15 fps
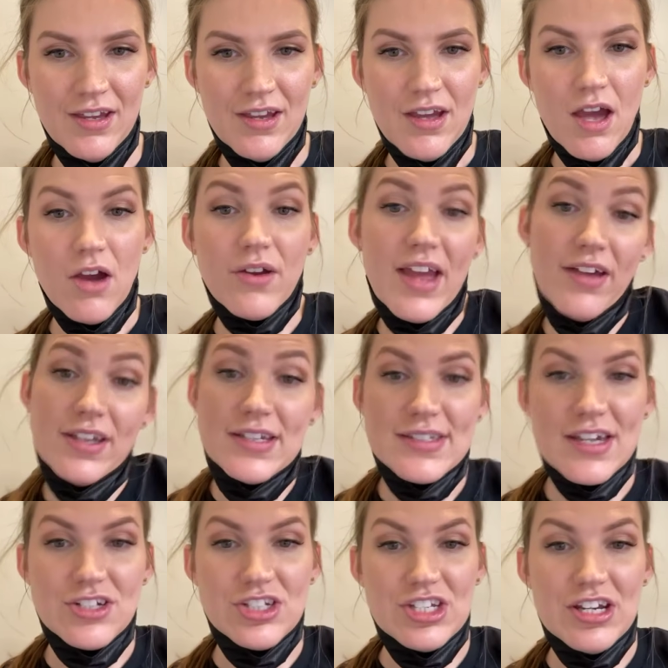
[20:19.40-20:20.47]
Oh, Kelly
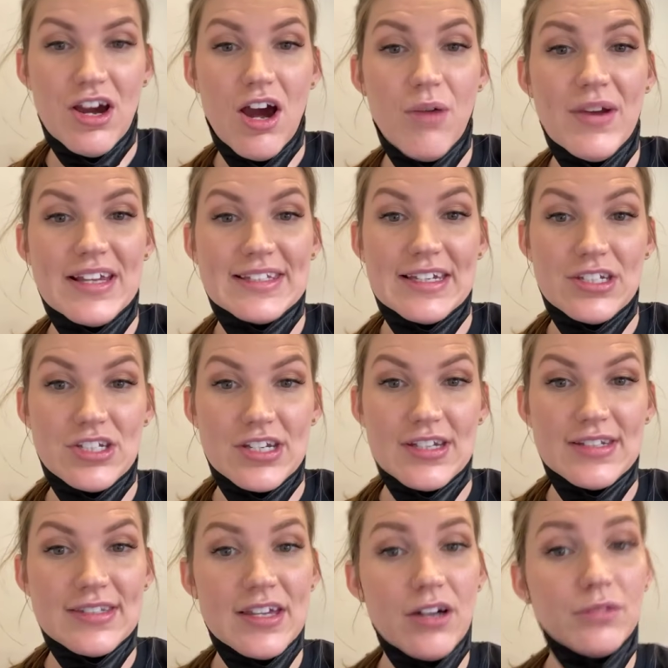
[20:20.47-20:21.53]
says she always
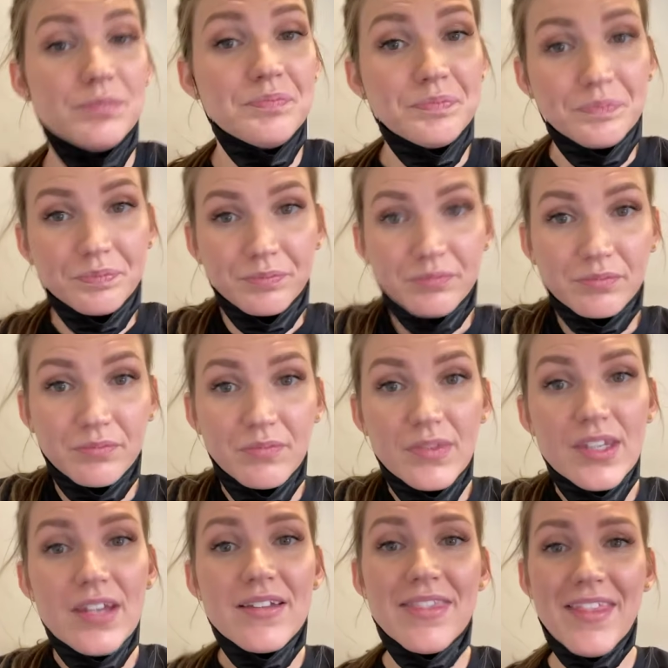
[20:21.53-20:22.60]
itches. So
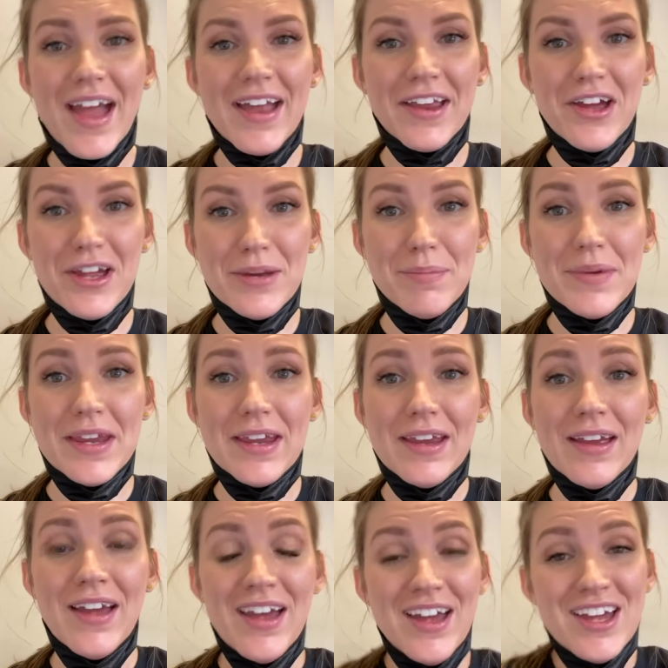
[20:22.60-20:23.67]
that could
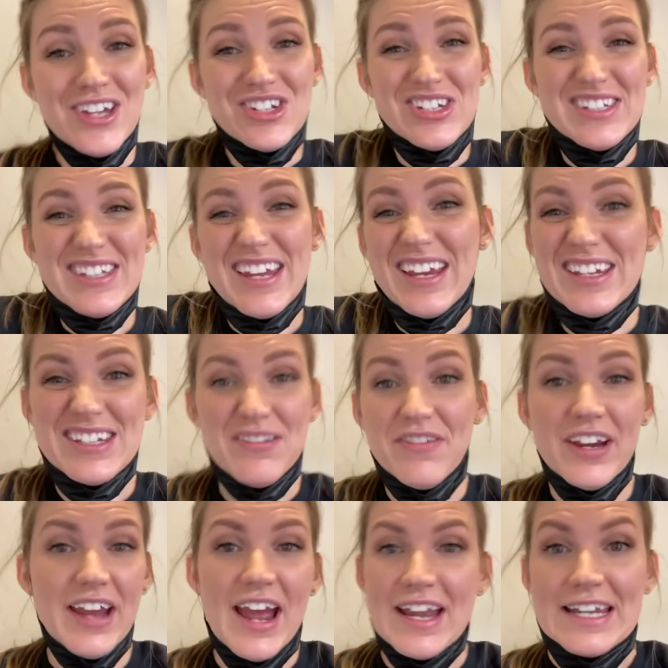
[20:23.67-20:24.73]
be just like a
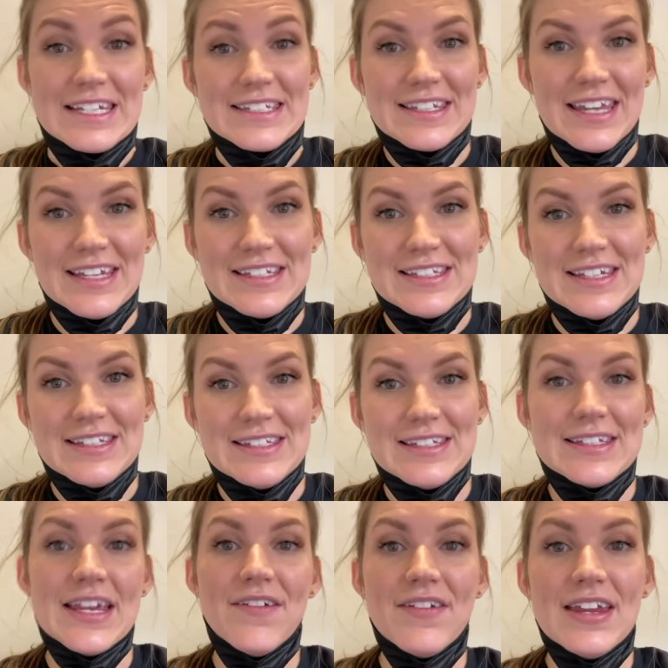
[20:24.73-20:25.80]
different kind of skin
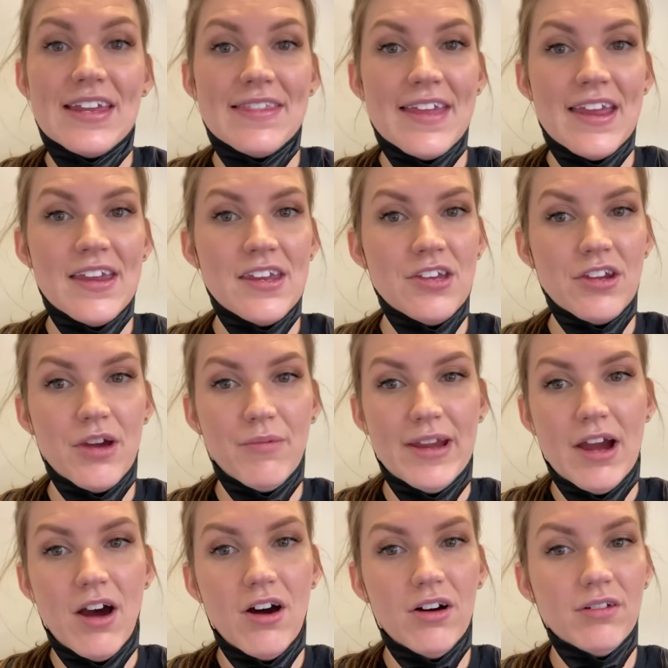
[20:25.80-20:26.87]
sensitivity thing. You know,
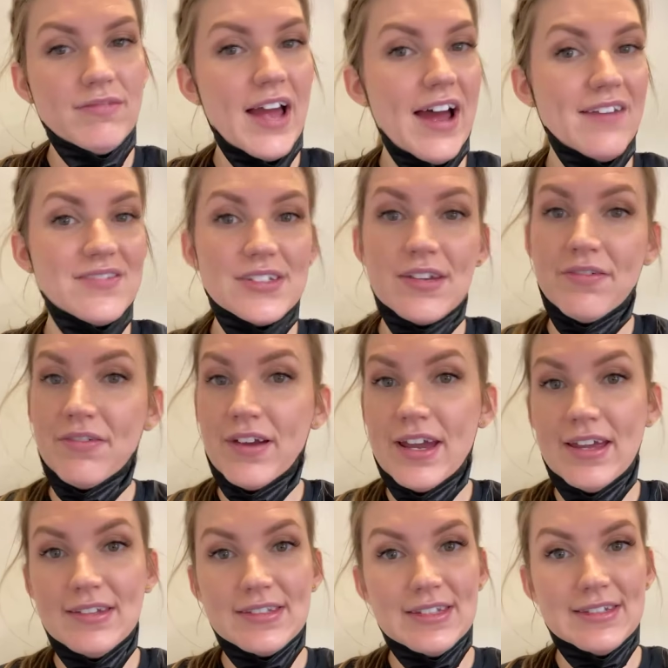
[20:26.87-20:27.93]
we all have
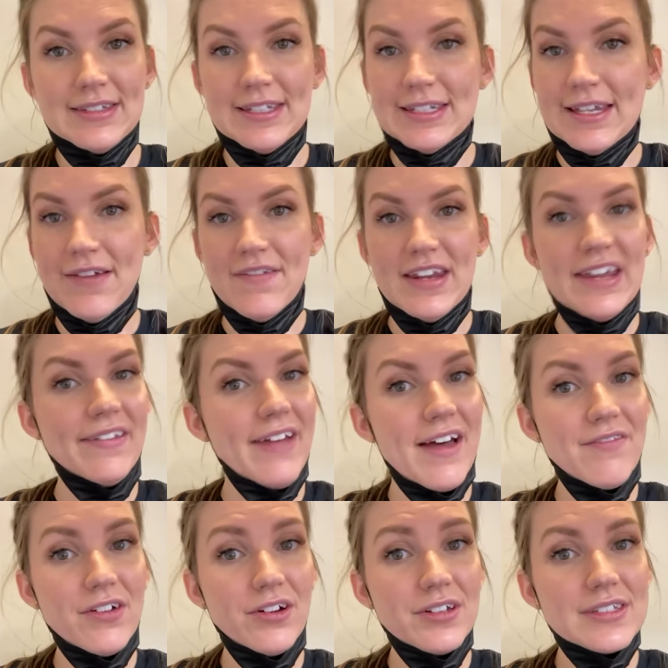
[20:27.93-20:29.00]
different sensitivity
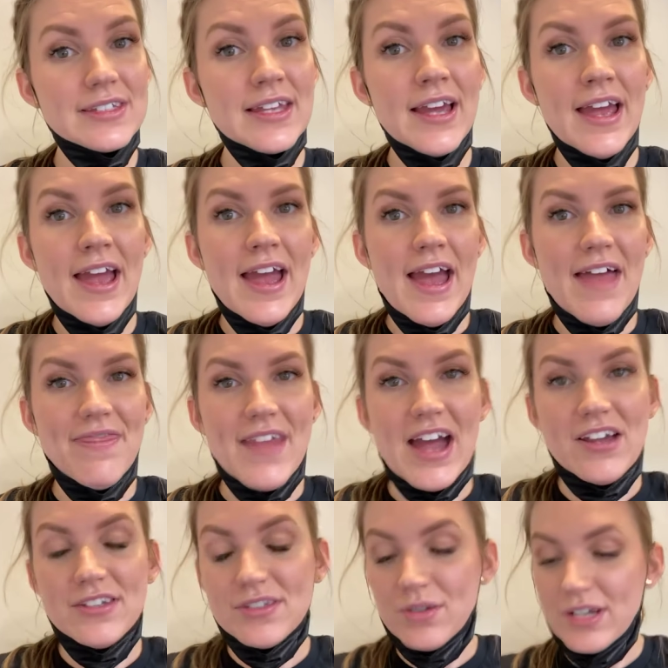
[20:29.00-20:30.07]
levels and
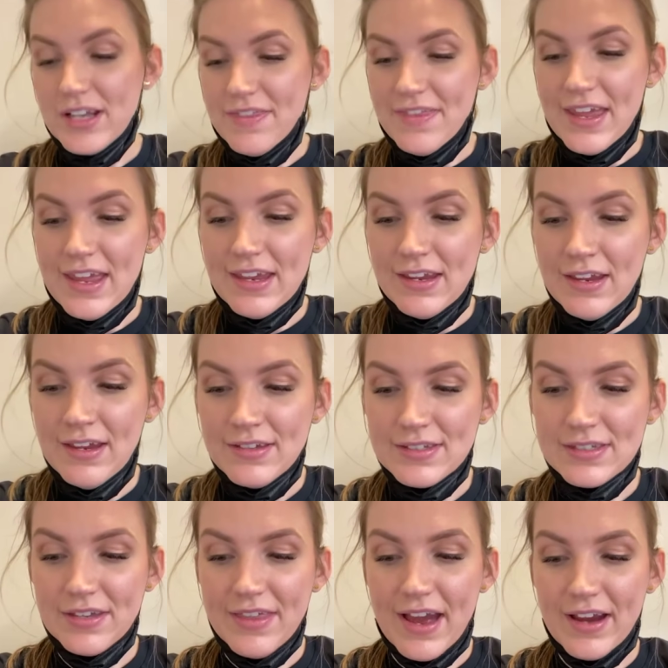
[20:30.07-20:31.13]
that sort of thing.
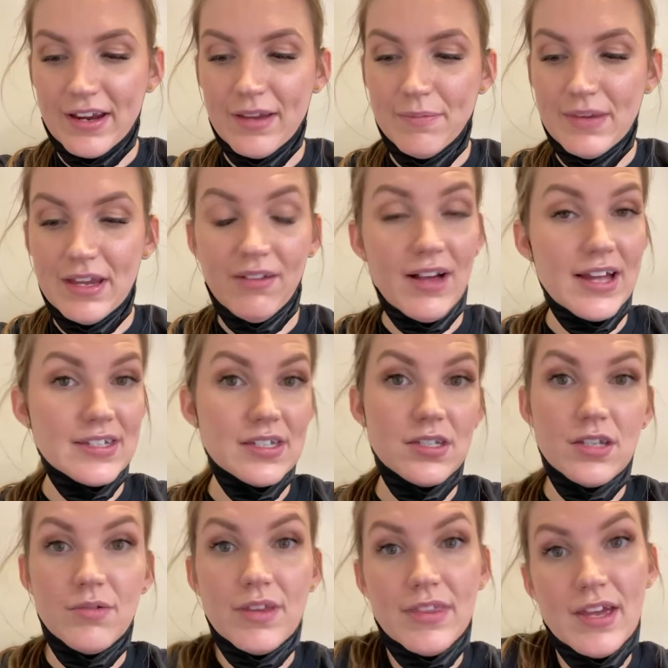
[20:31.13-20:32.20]
So that could be a lot to
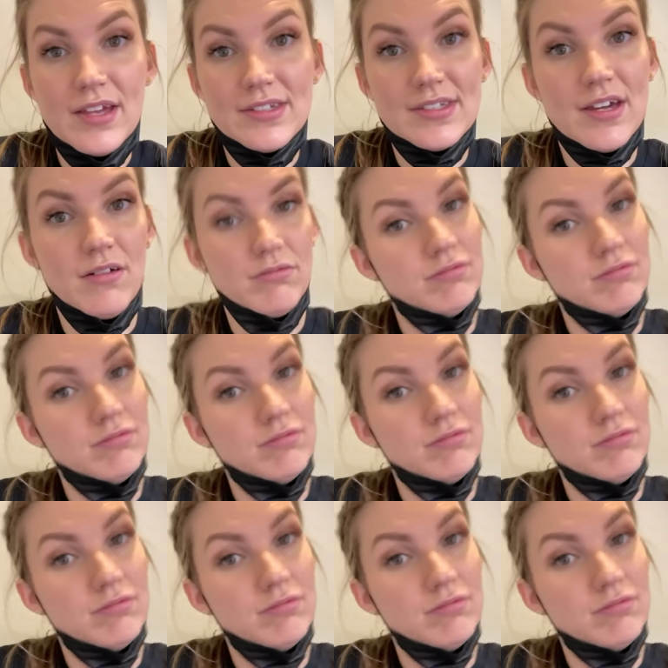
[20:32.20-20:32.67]
do with it. So